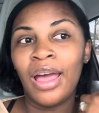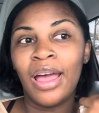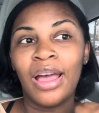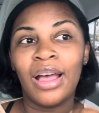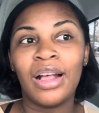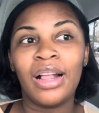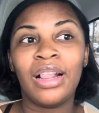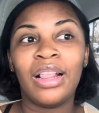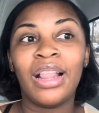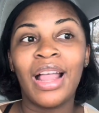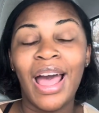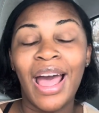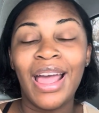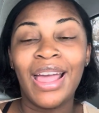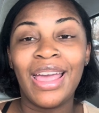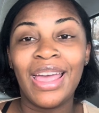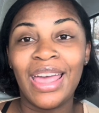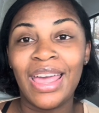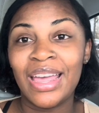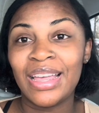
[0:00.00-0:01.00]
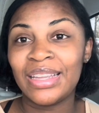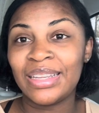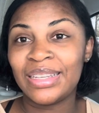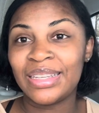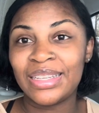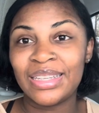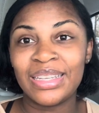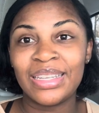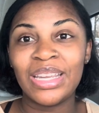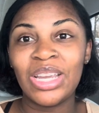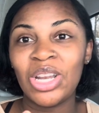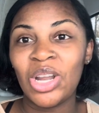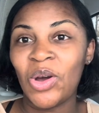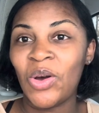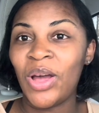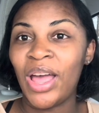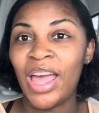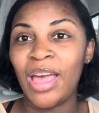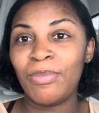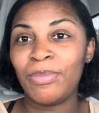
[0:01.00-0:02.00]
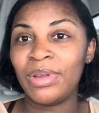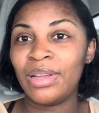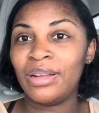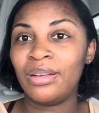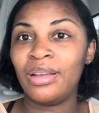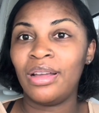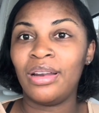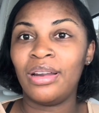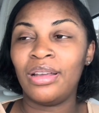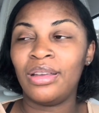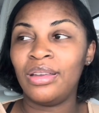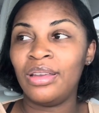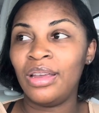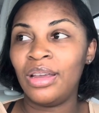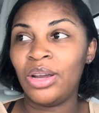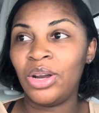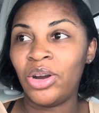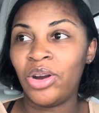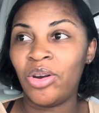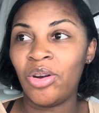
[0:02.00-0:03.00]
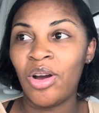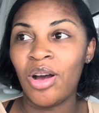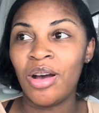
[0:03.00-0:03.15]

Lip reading: A lot has, happened in a year,